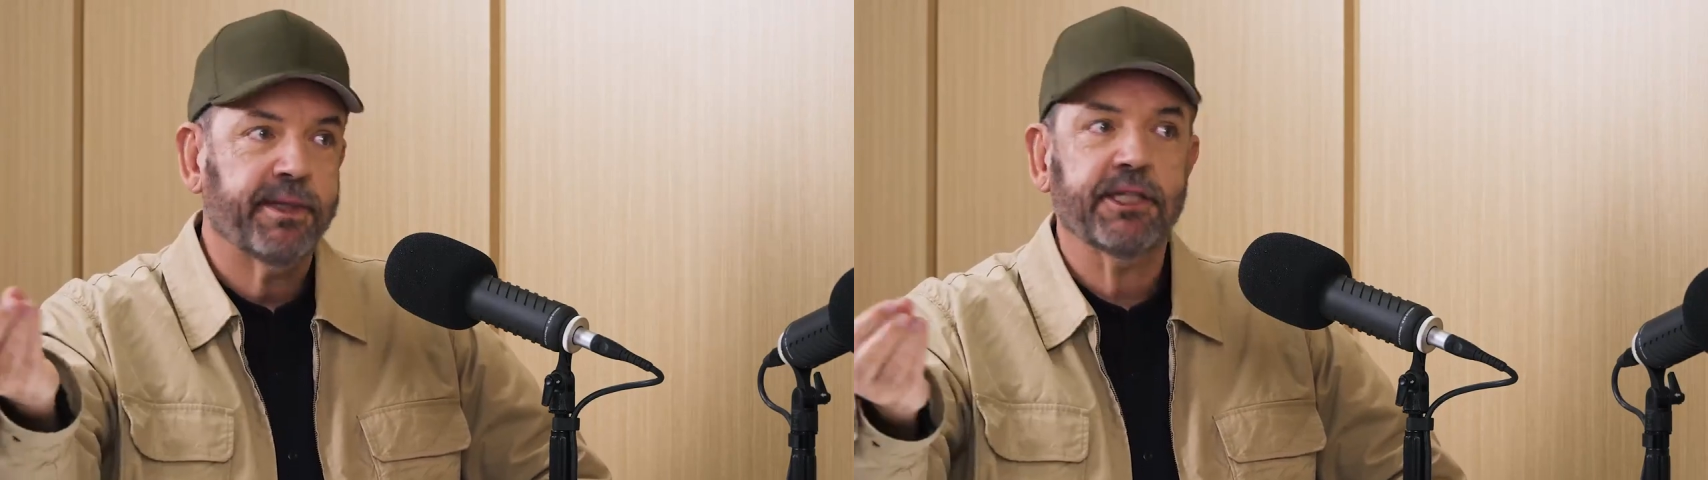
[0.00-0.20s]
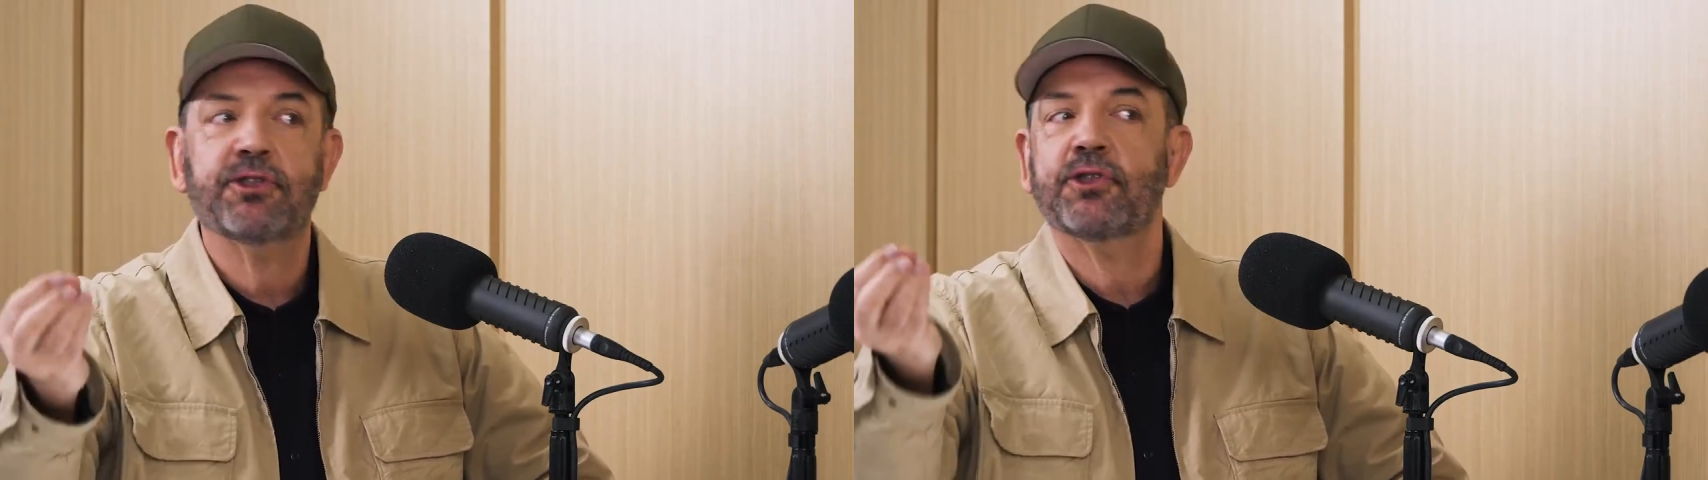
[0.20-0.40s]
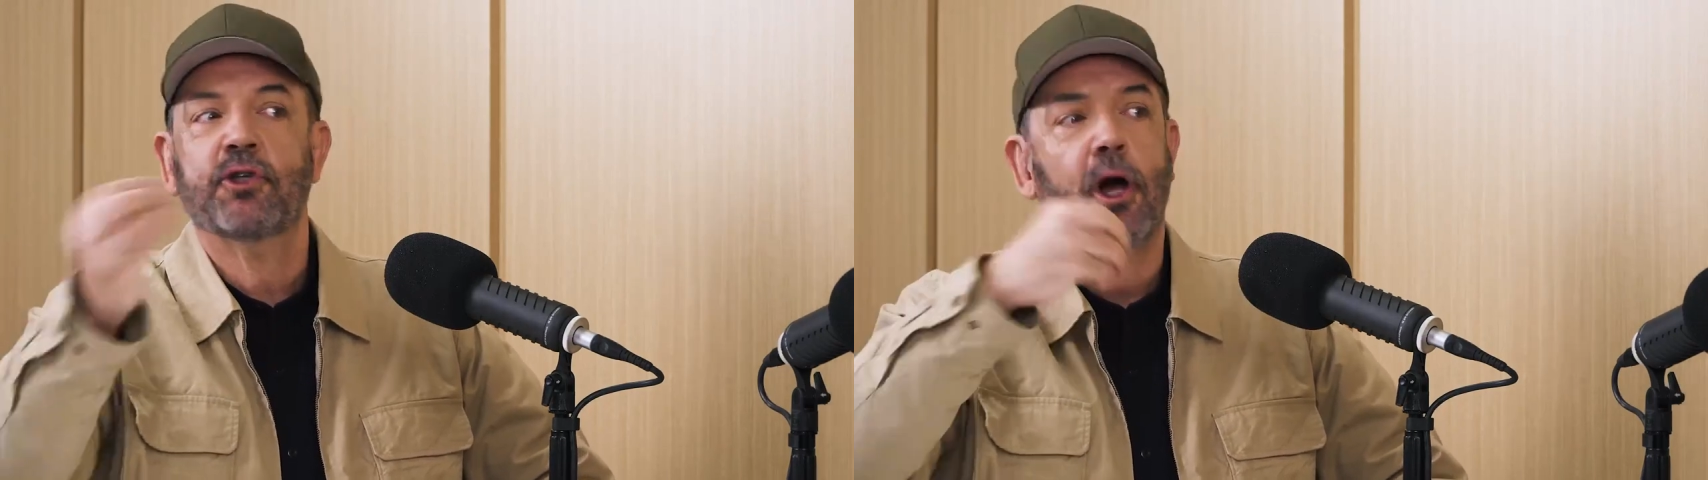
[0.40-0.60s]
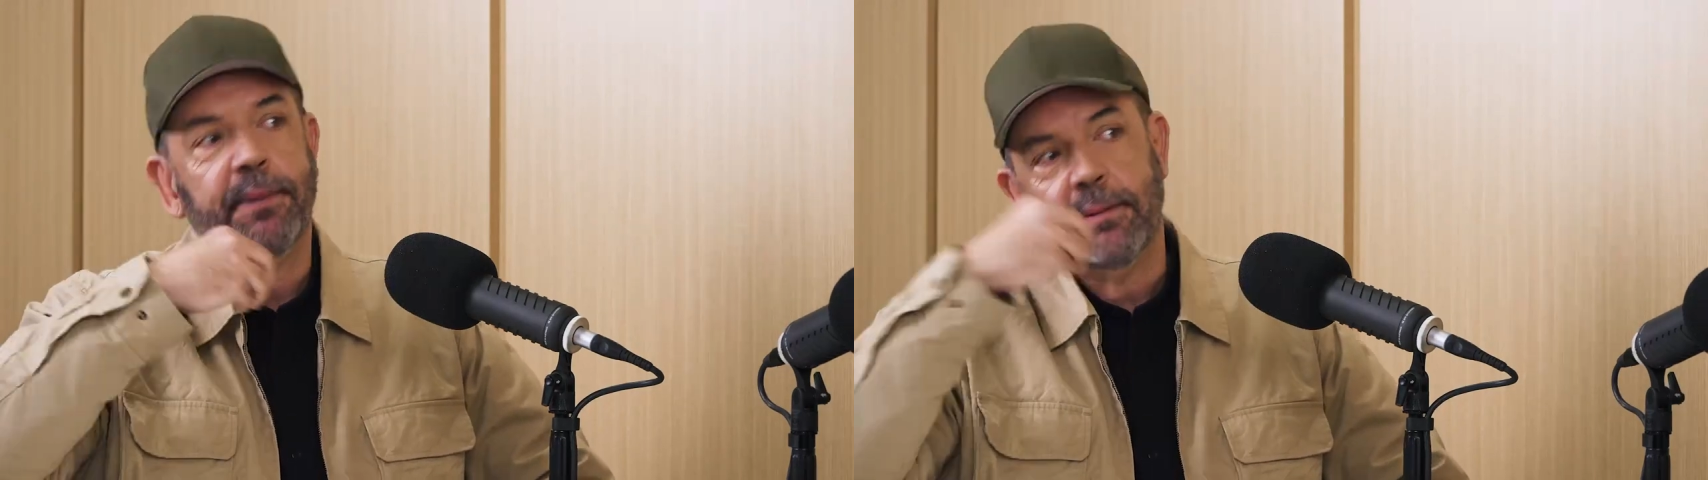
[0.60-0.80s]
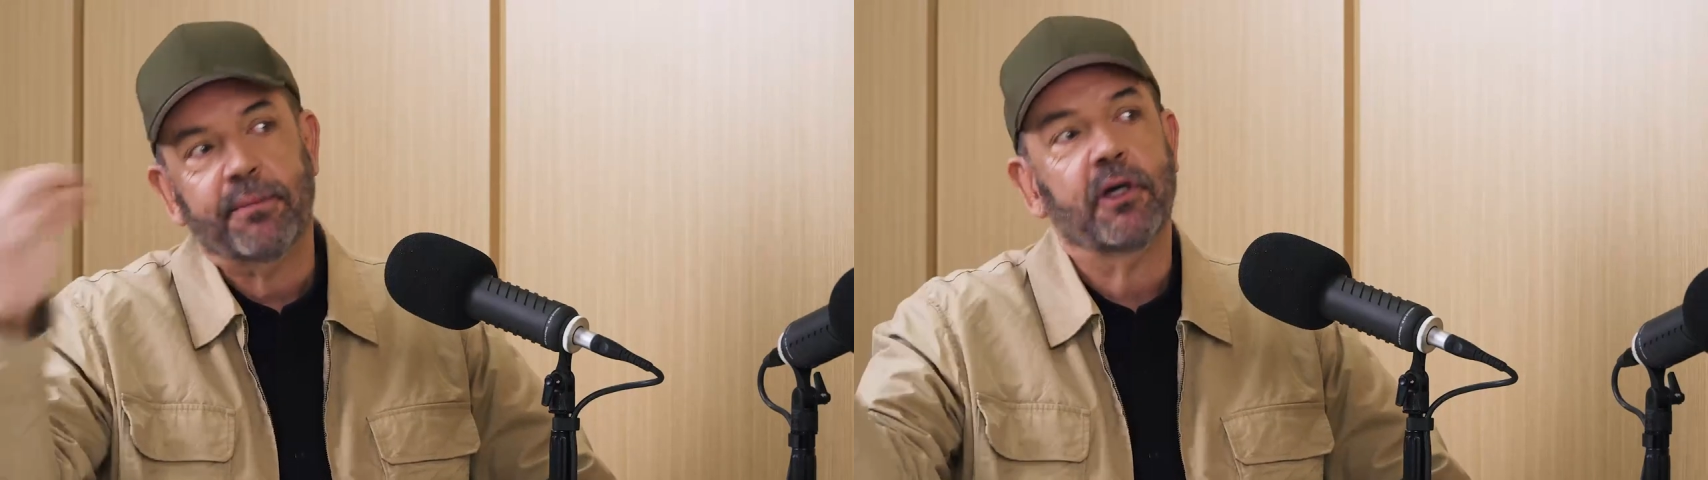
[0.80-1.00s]
but
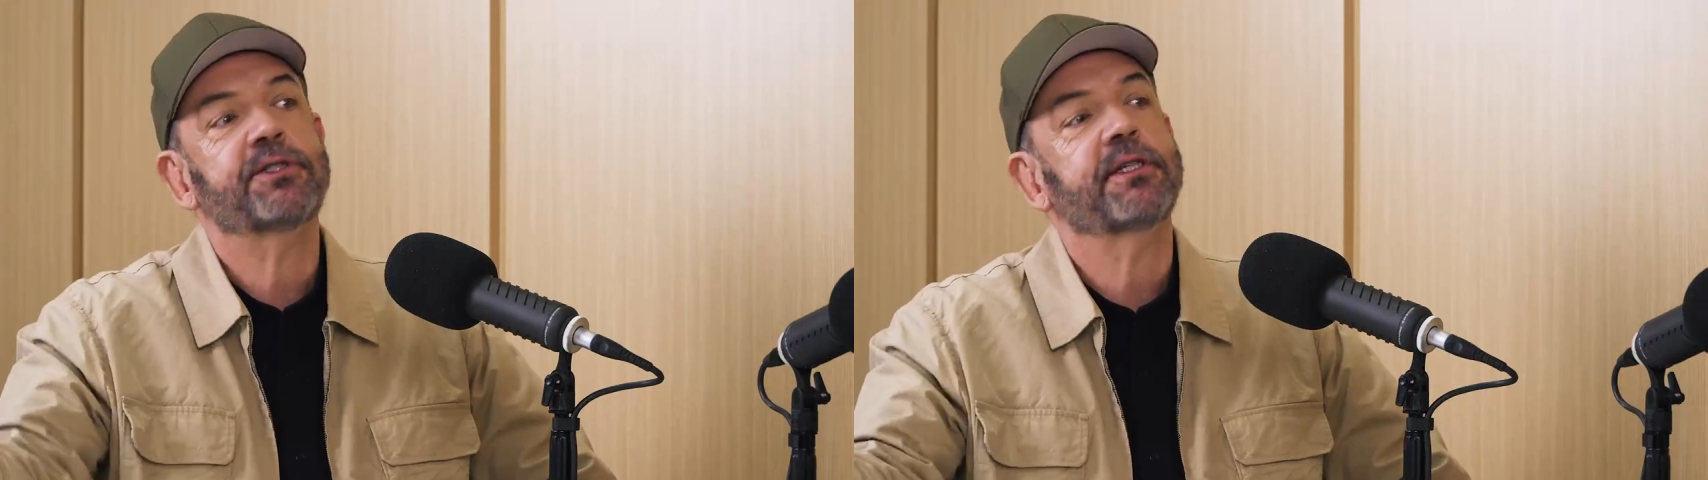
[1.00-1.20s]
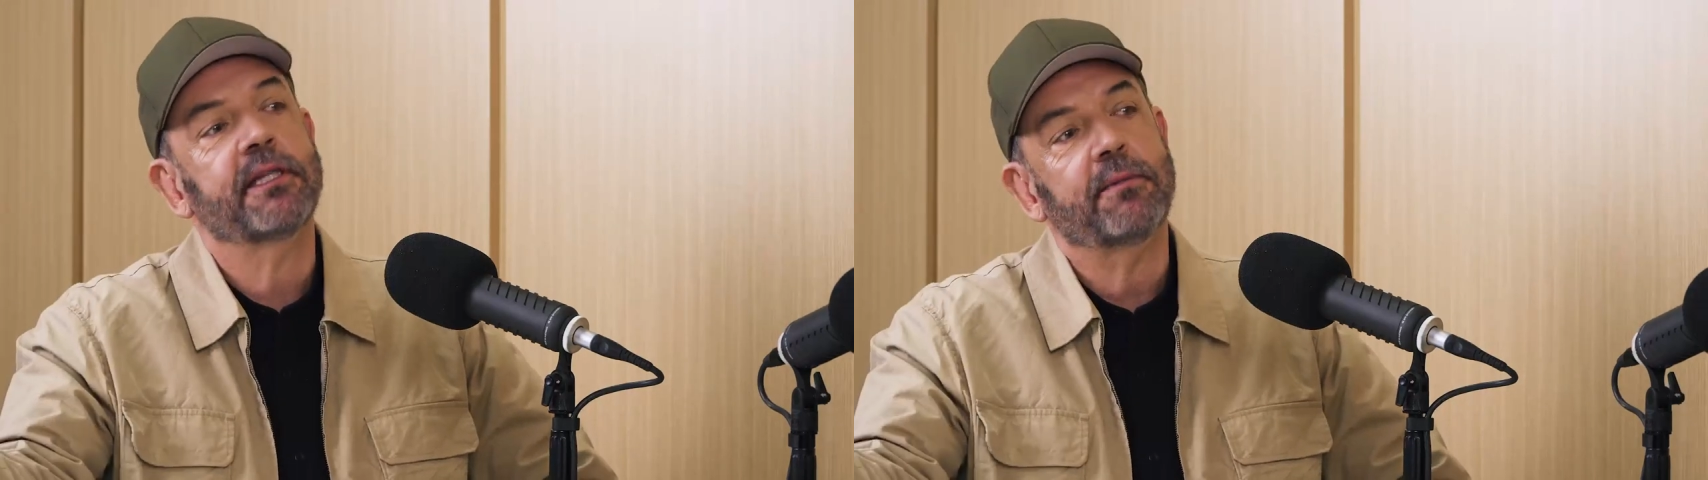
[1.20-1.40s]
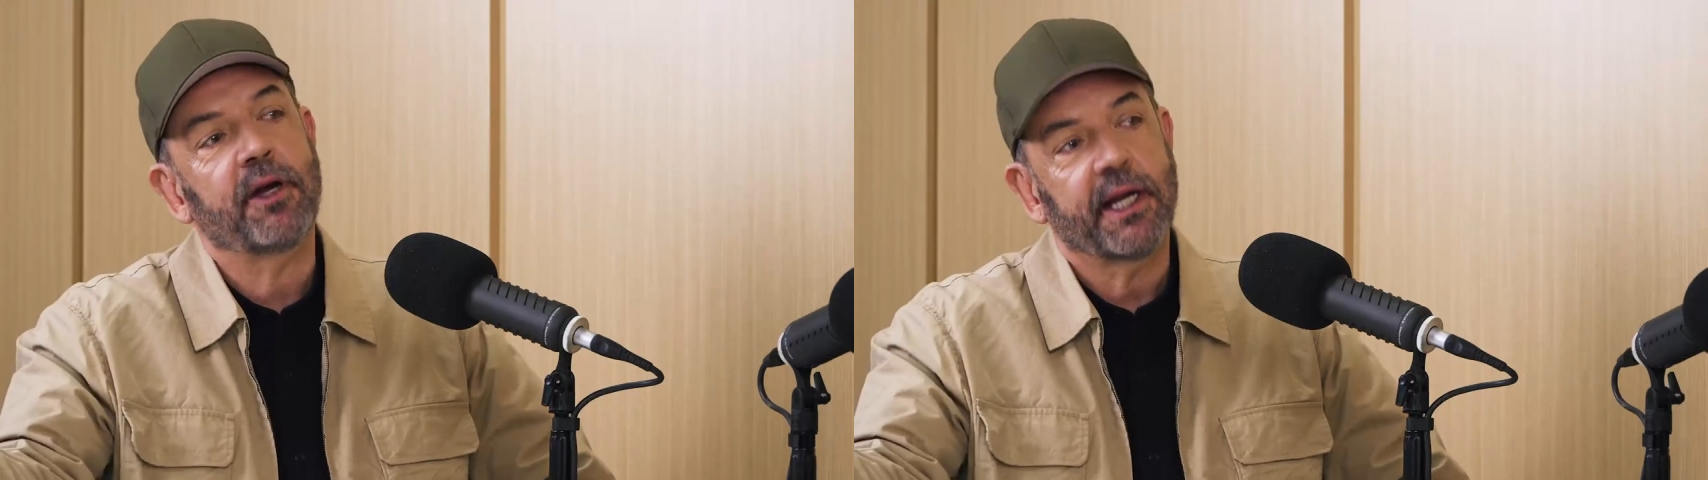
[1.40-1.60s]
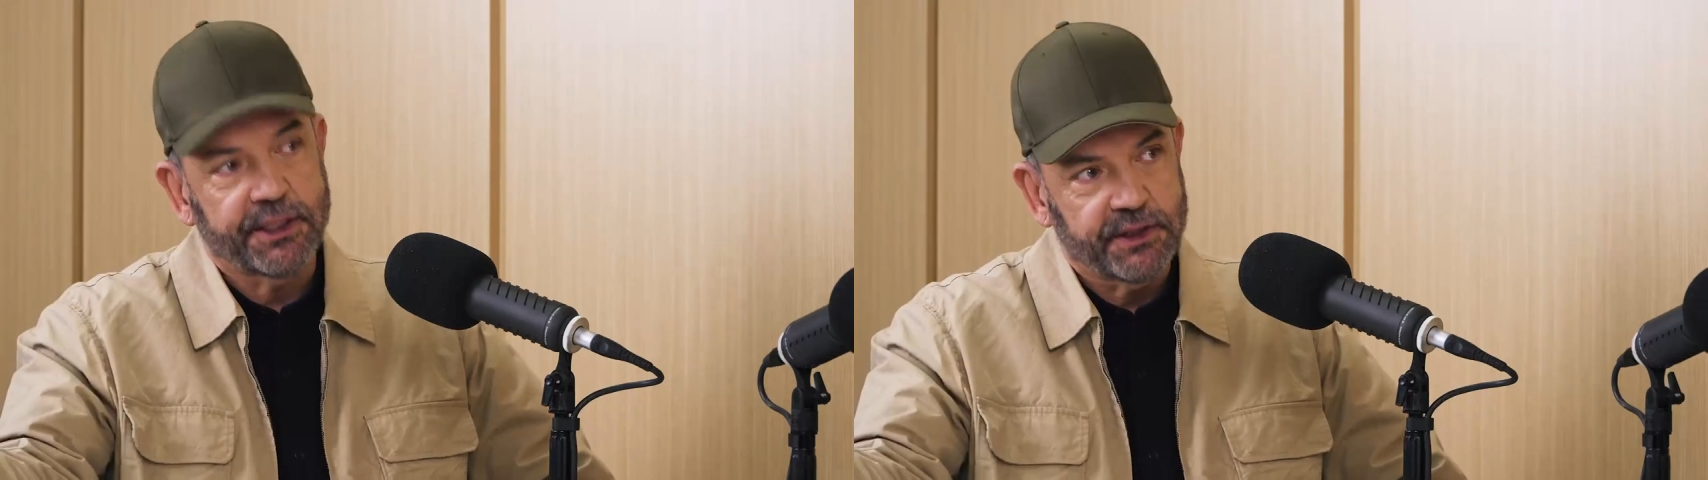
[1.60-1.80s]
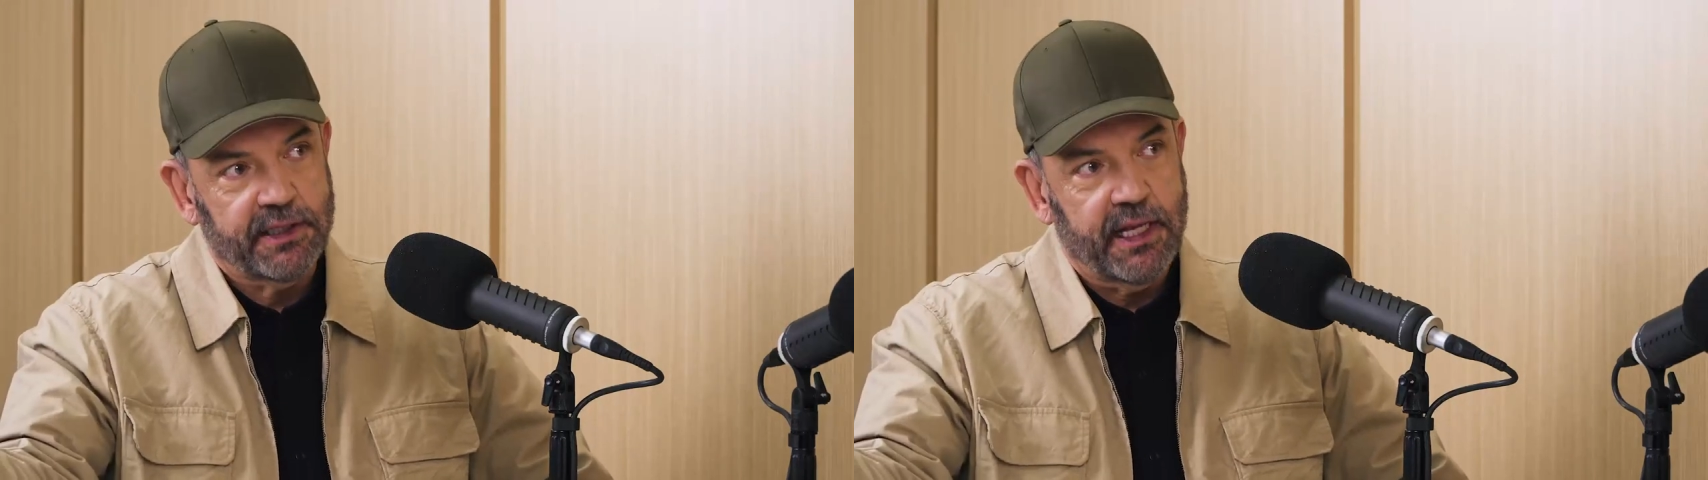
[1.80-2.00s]
stop imposing them on
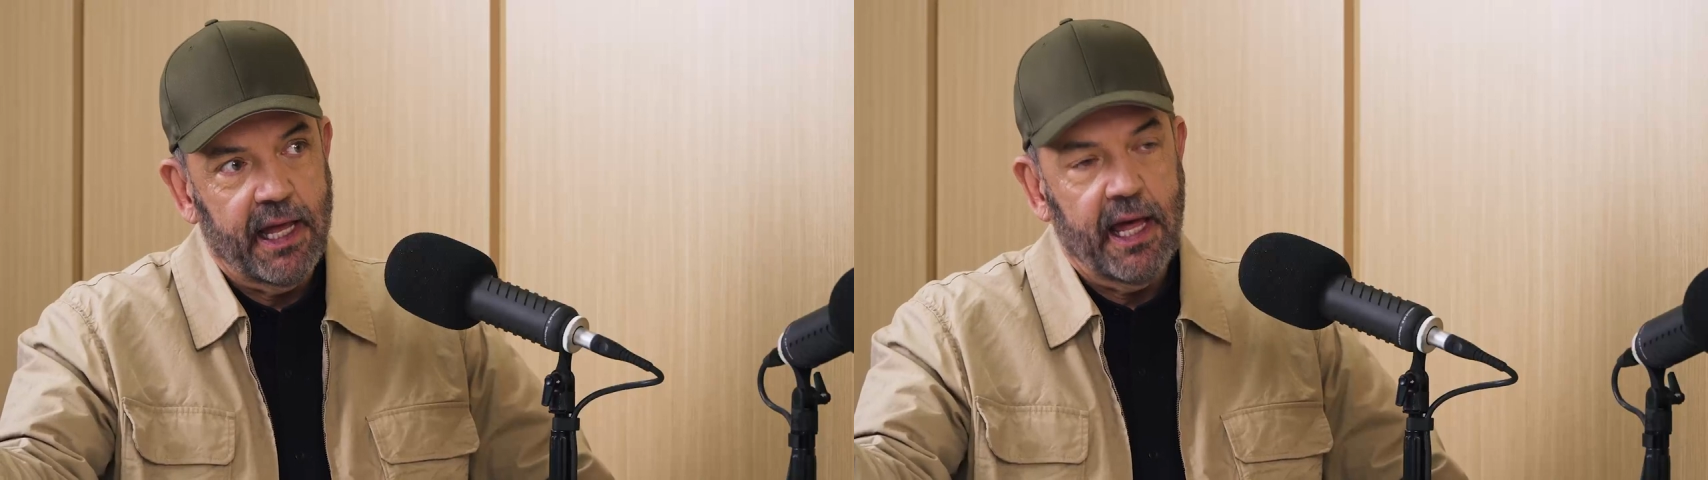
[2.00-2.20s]
us.